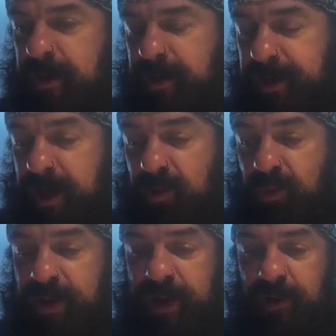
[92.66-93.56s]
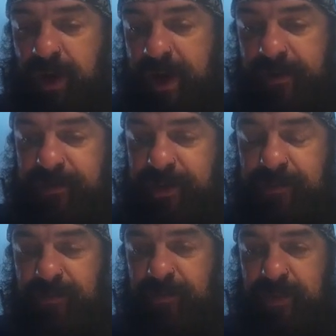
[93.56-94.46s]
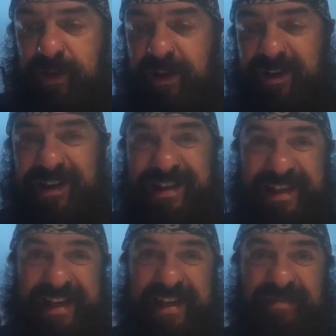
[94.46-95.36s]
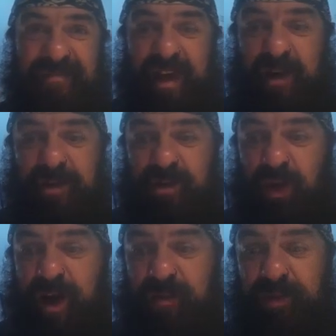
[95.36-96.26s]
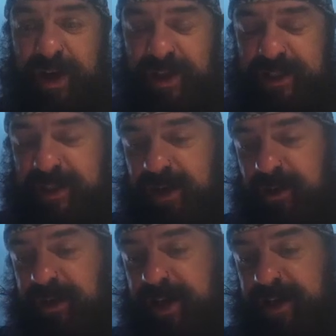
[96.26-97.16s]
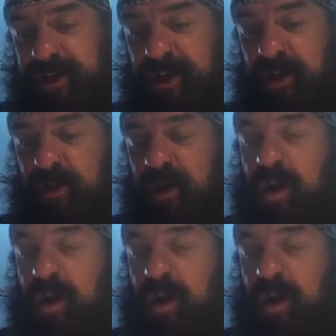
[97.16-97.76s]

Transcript: Now when they arrived, say I was quite impressed. Okay, so